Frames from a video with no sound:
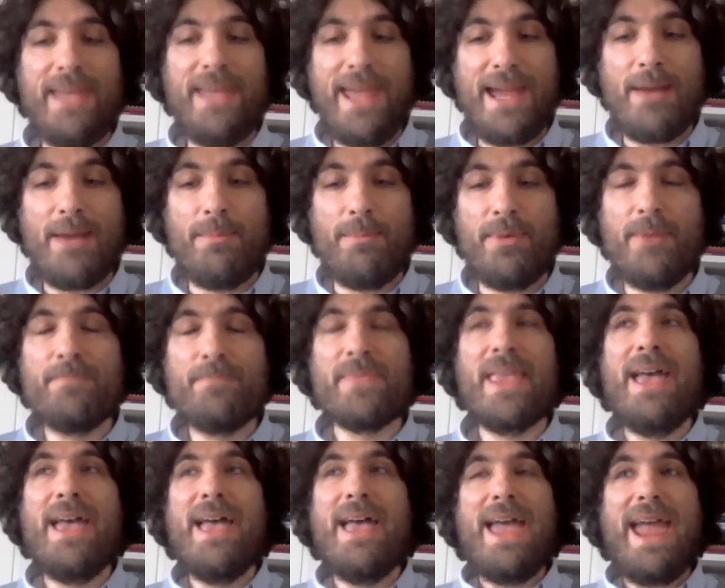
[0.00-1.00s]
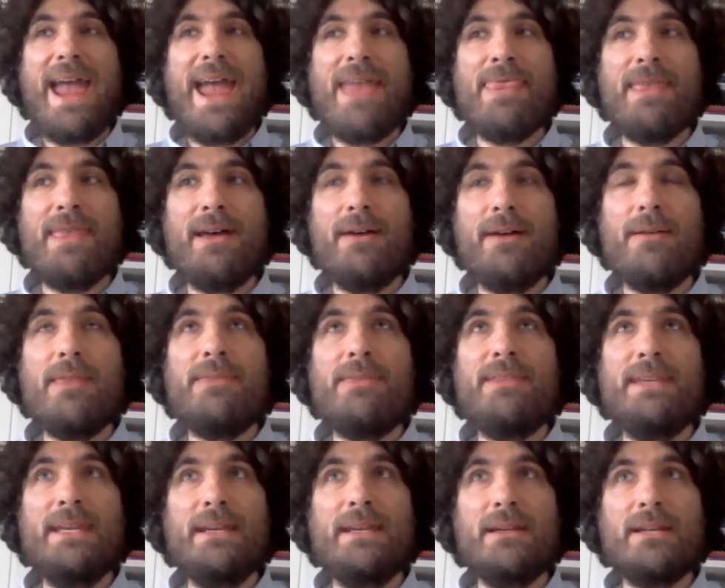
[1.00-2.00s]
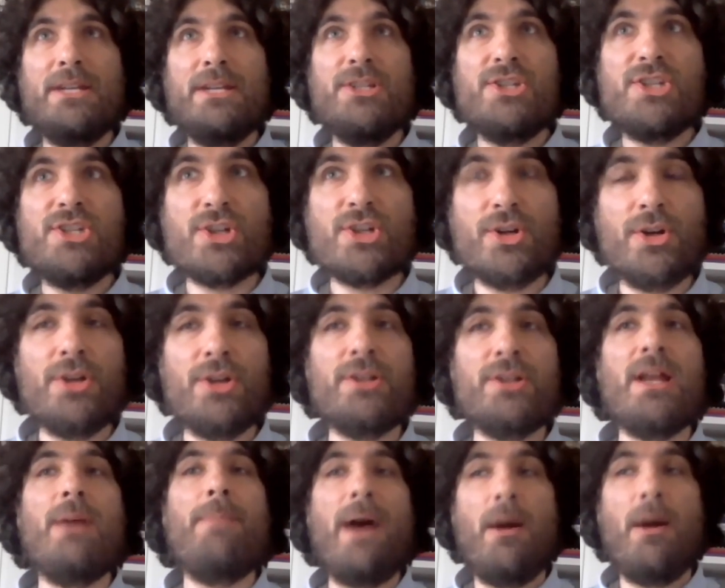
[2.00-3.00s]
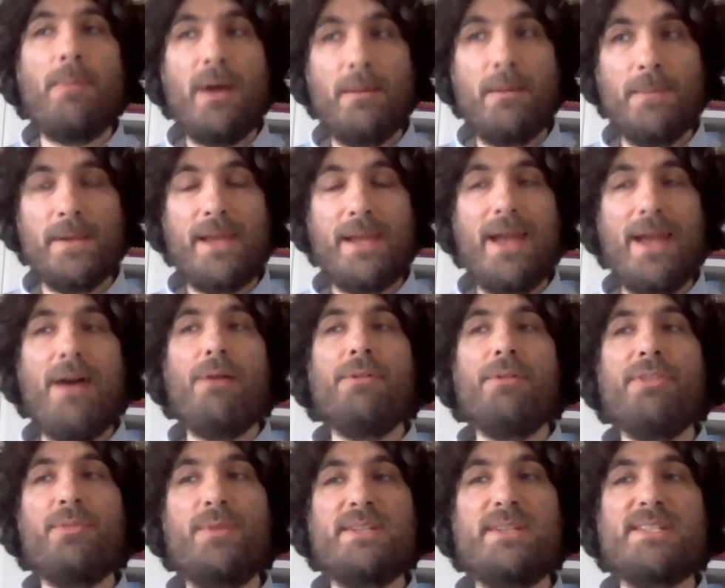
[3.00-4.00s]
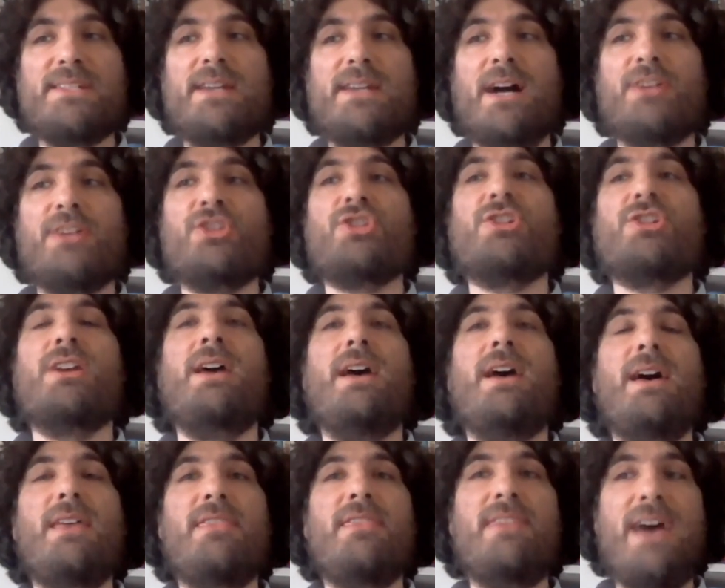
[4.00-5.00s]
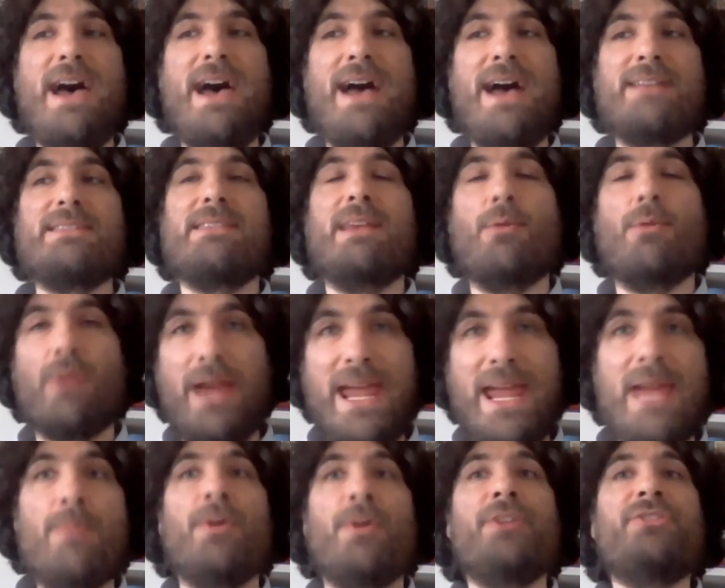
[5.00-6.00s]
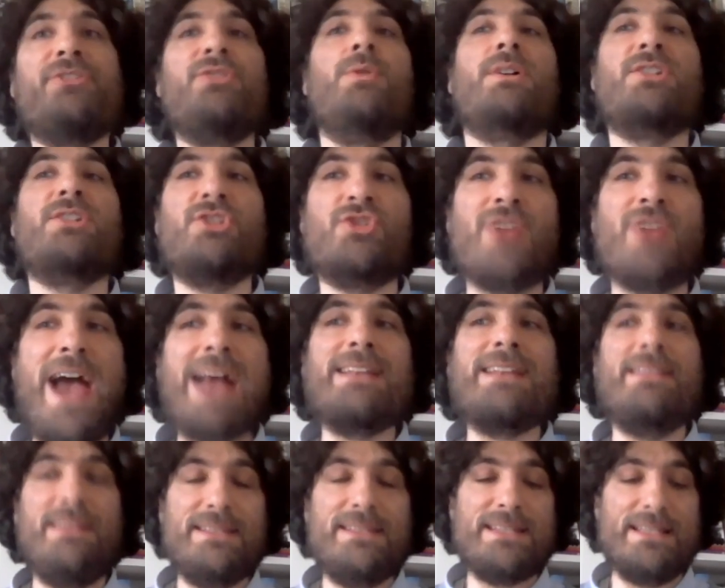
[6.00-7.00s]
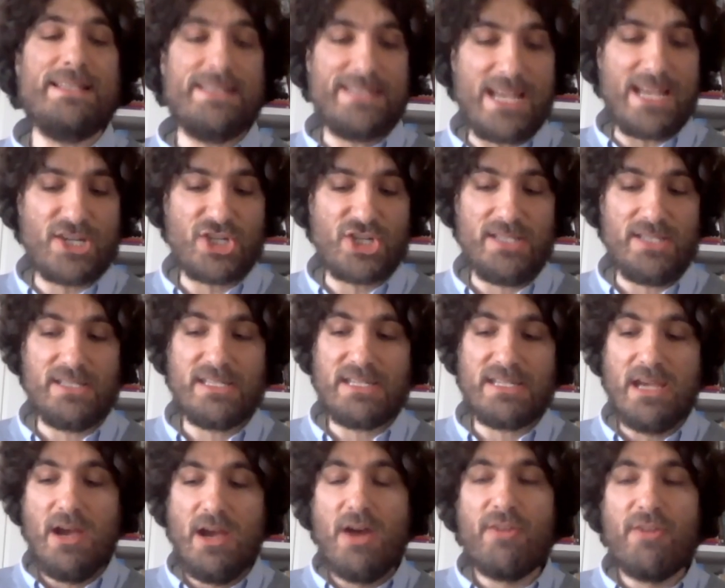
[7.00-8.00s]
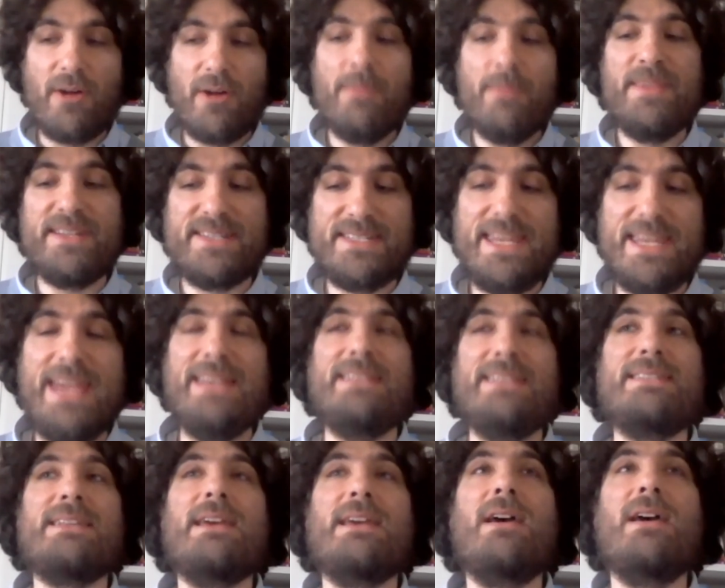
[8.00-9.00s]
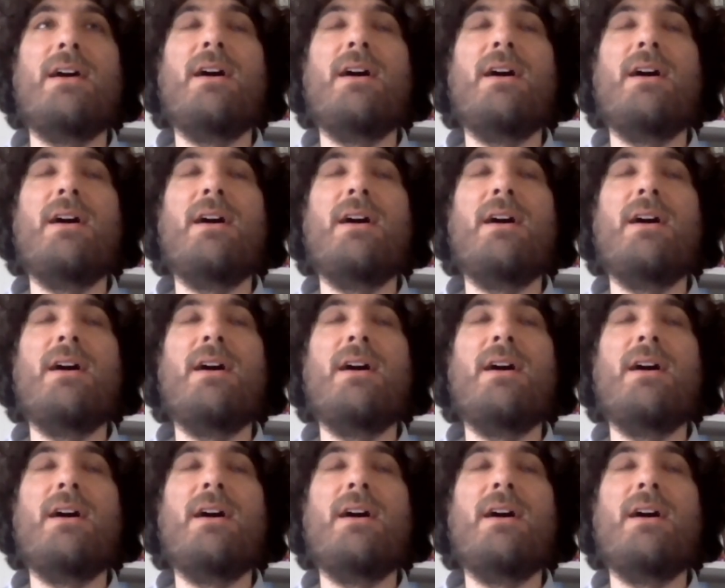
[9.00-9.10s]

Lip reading: camp. And the concern about public health was such that they were able to extract these concessions from the state